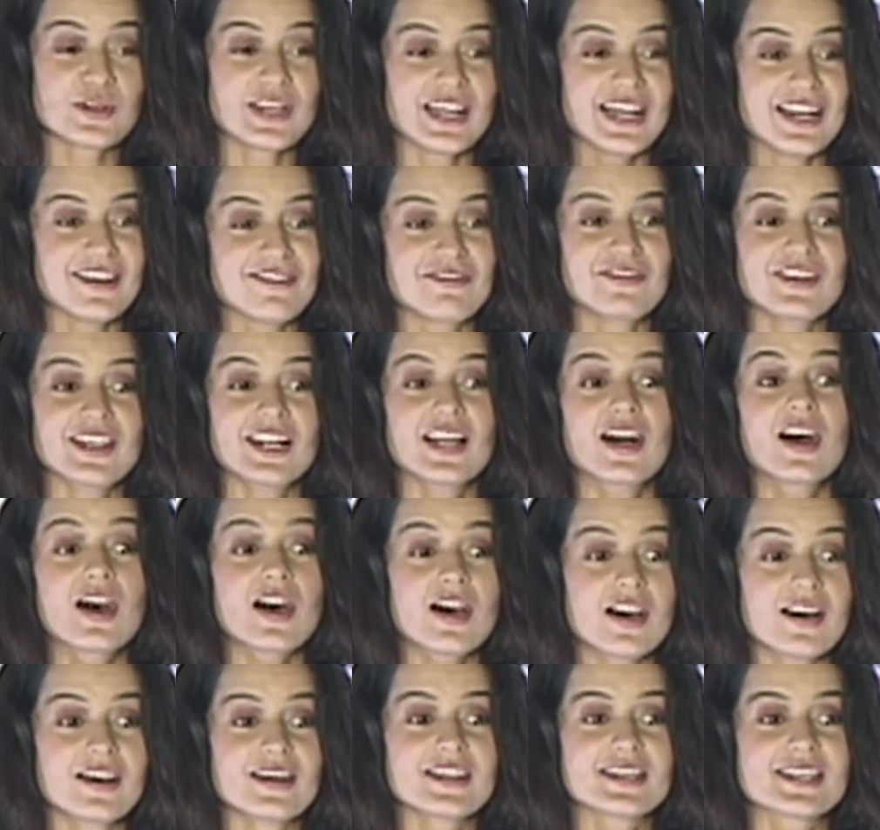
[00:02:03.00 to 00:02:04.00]
to really feel
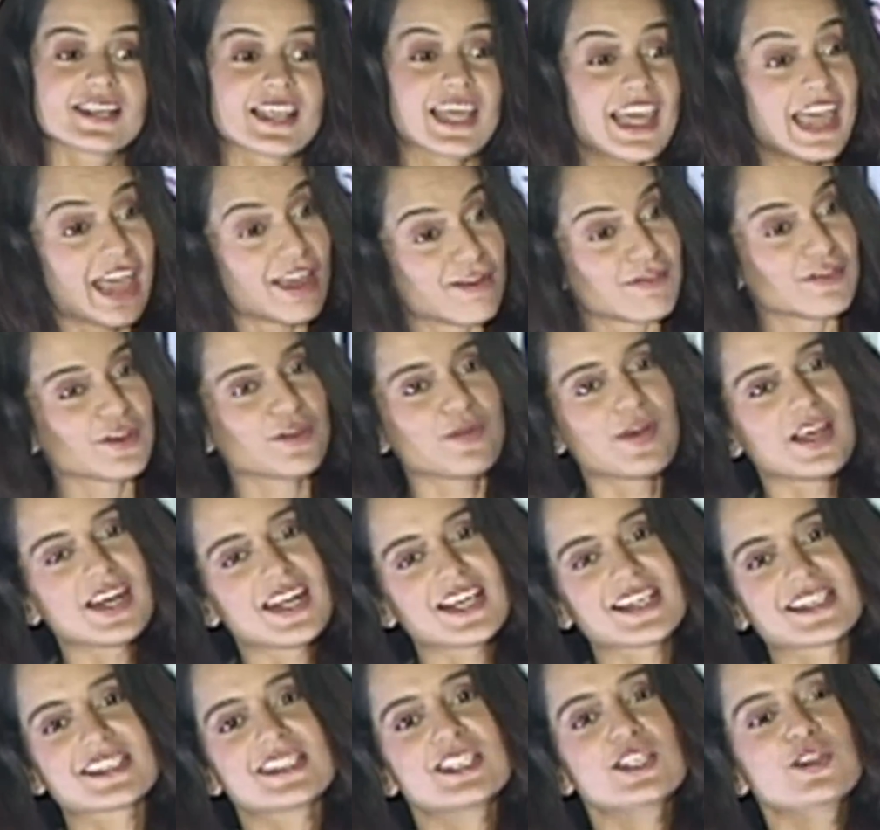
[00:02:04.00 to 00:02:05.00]
hurt that everyone
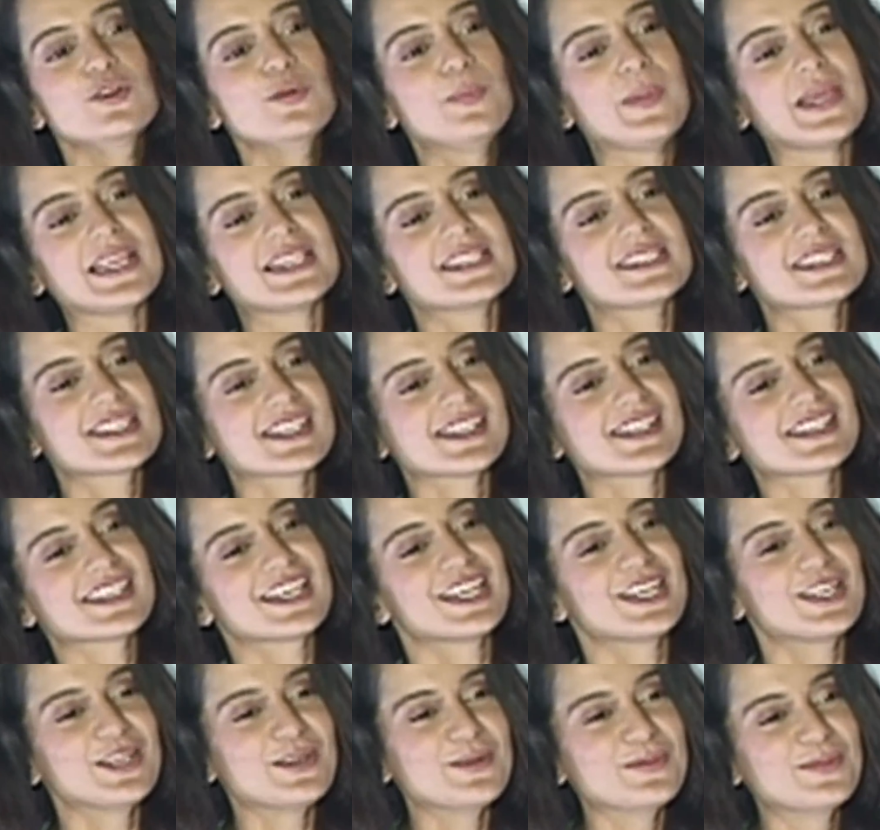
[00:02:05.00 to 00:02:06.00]
has new pencils
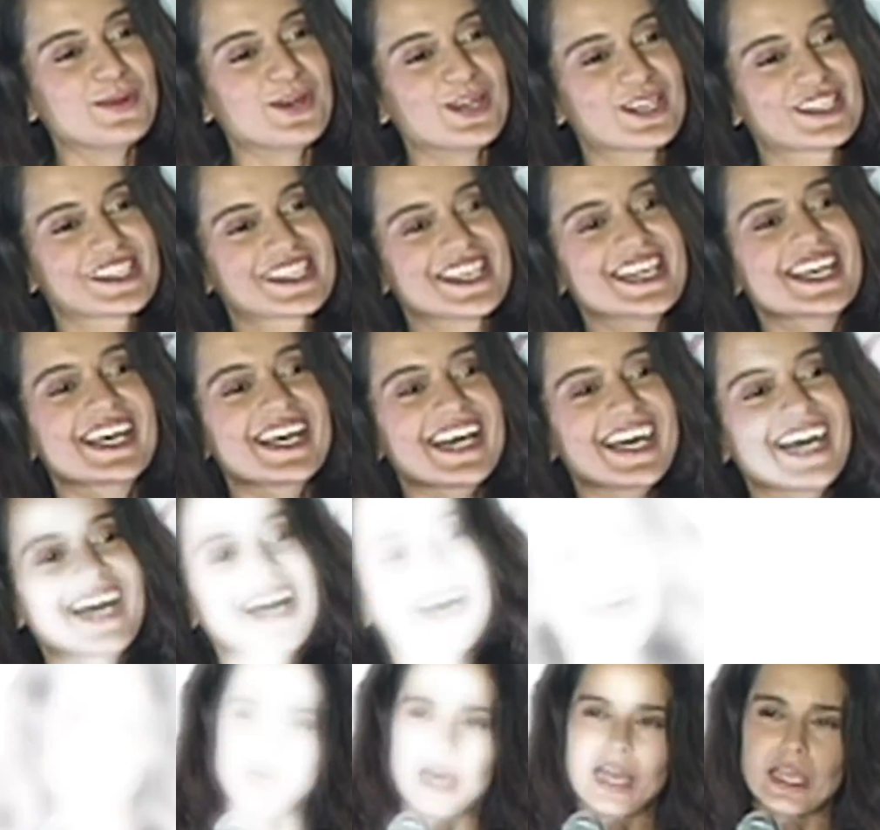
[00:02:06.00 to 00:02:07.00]
and new books.
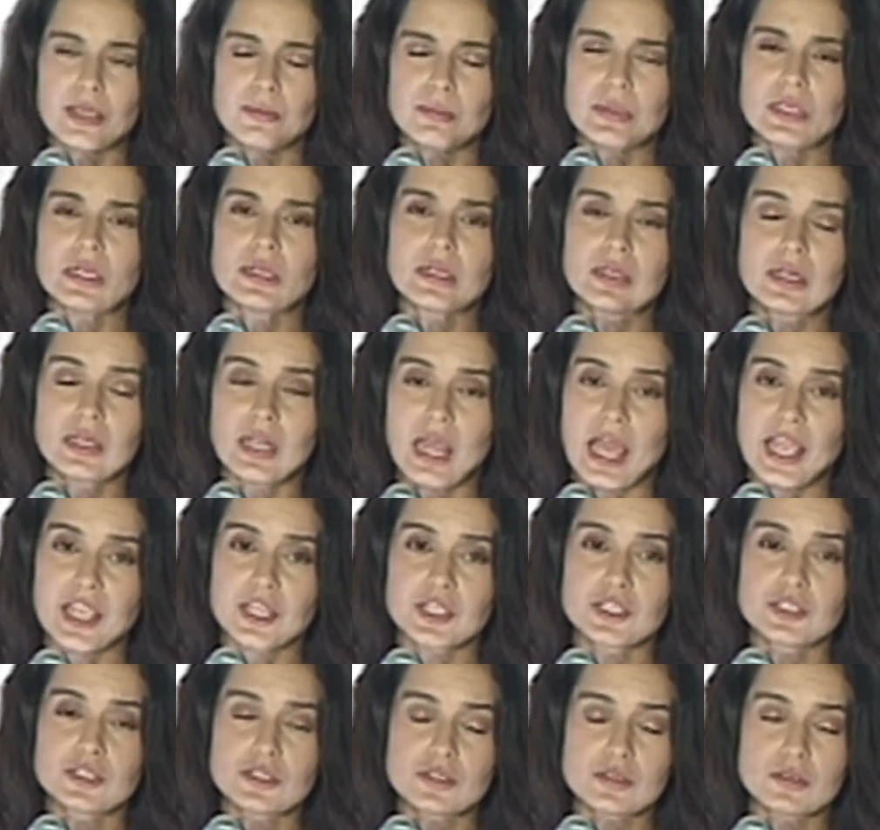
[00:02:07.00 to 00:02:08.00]
I am
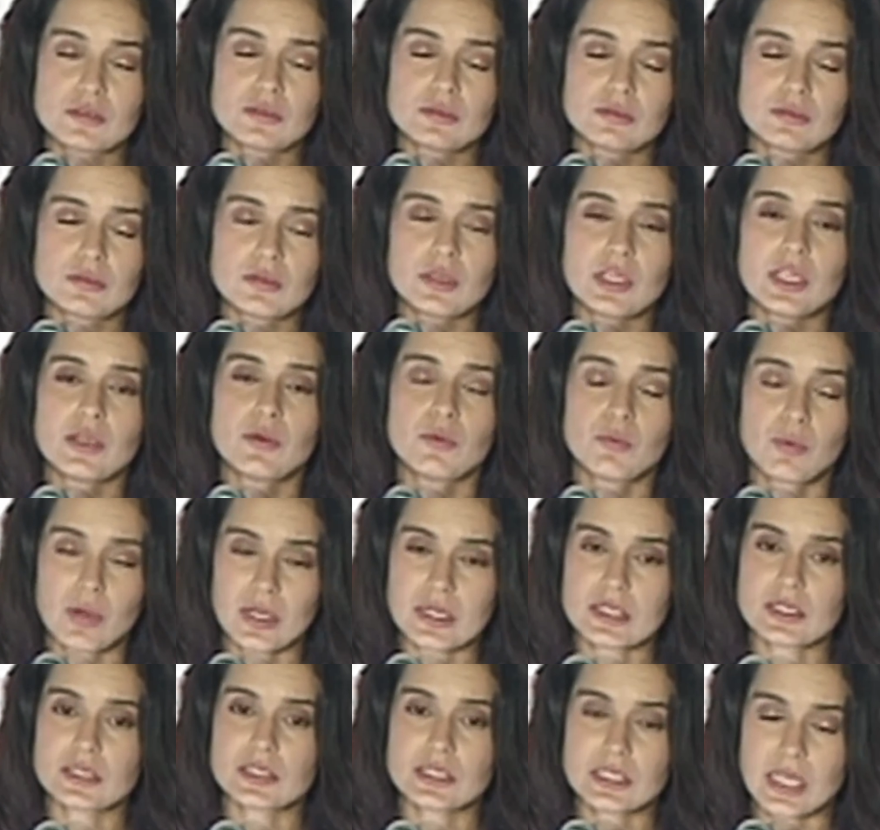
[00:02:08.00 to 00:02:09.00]
inclined to doing
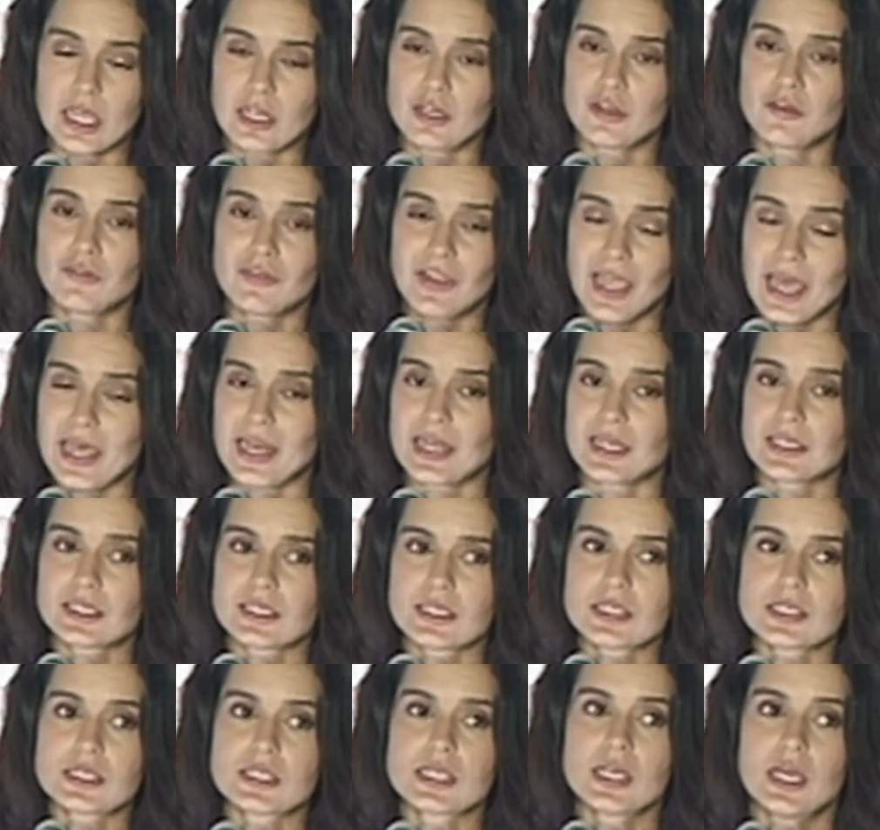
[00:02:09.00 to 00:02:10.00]
one kind of
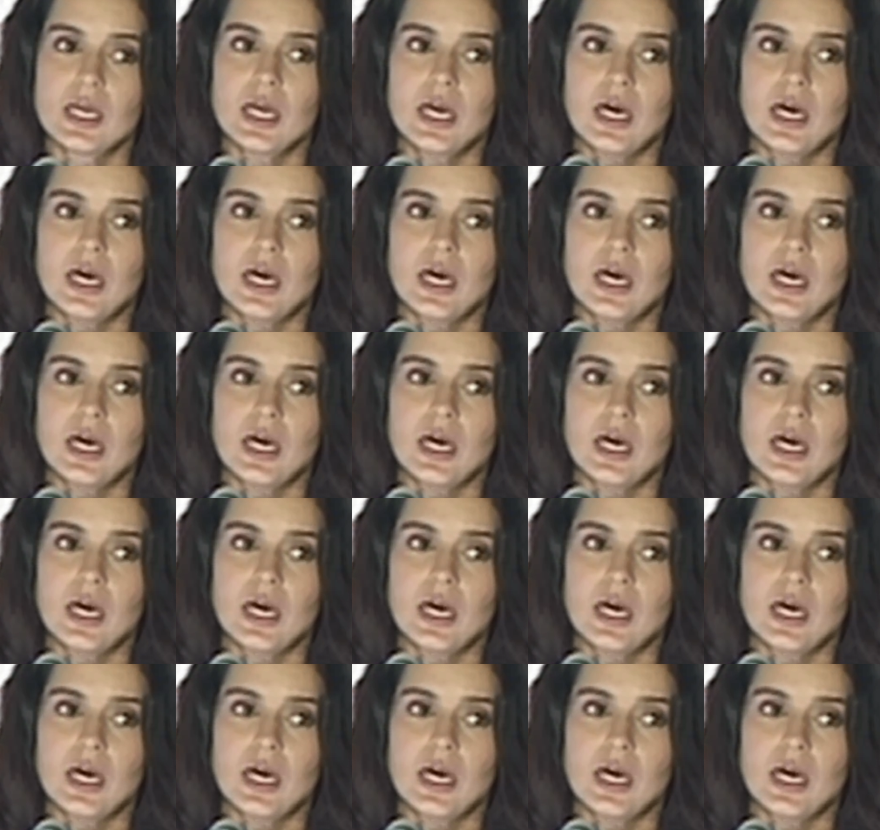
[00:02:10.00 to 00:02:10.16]
characters.